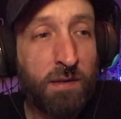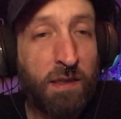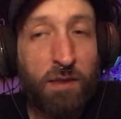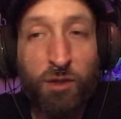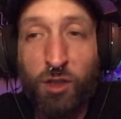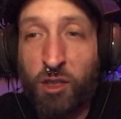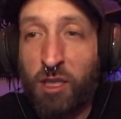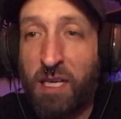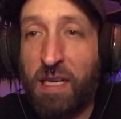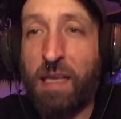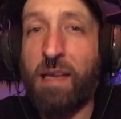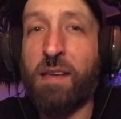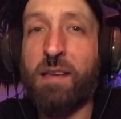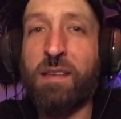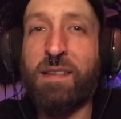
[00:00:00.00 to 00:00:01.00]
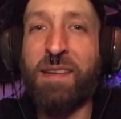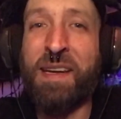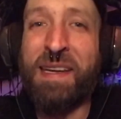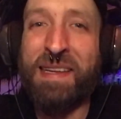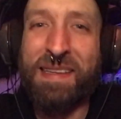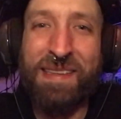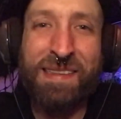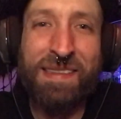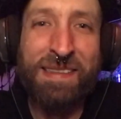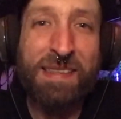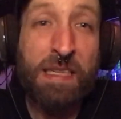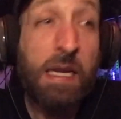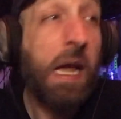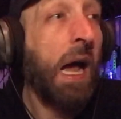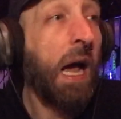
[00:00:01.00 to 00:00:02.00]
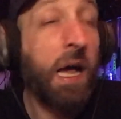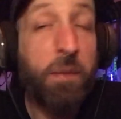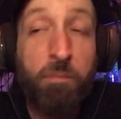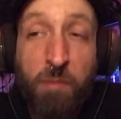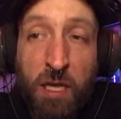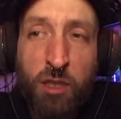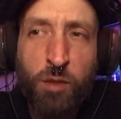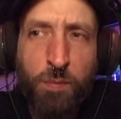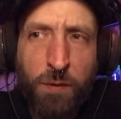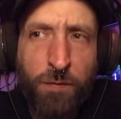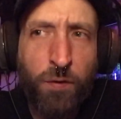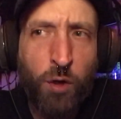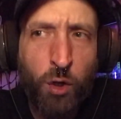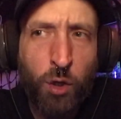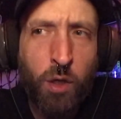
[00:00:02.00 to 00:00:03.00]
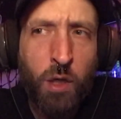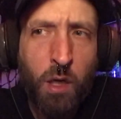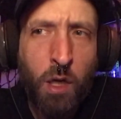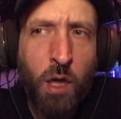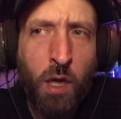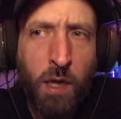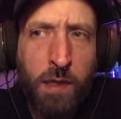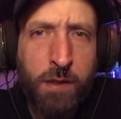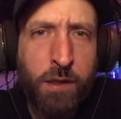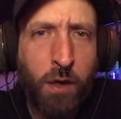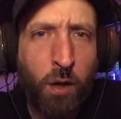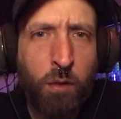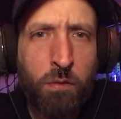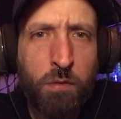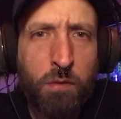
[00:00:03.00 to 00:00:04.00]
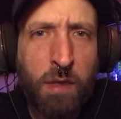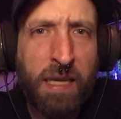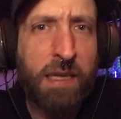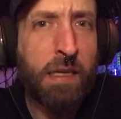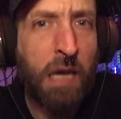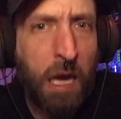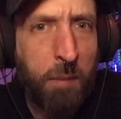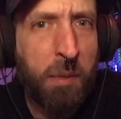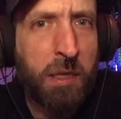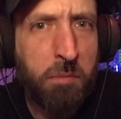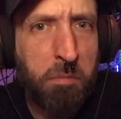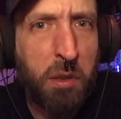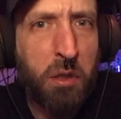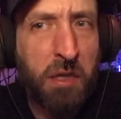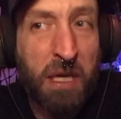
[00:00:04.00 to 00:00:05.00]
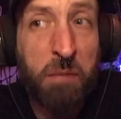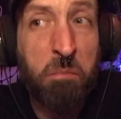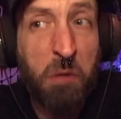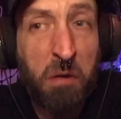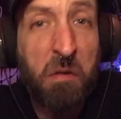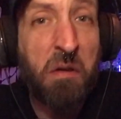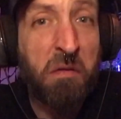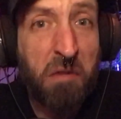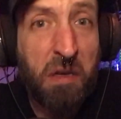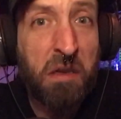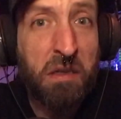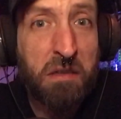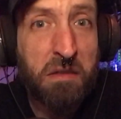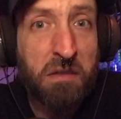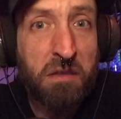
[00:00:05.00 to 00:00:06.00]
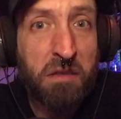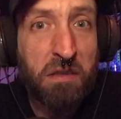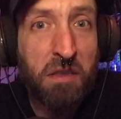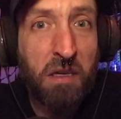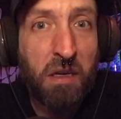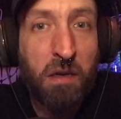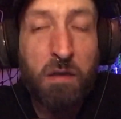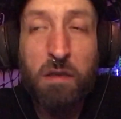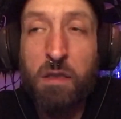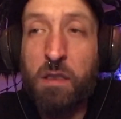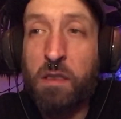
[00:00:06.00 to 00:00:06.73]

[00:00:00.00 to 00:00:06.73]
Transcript: They're shitty. I much prefer, you know, like comic book and movie villains, you know?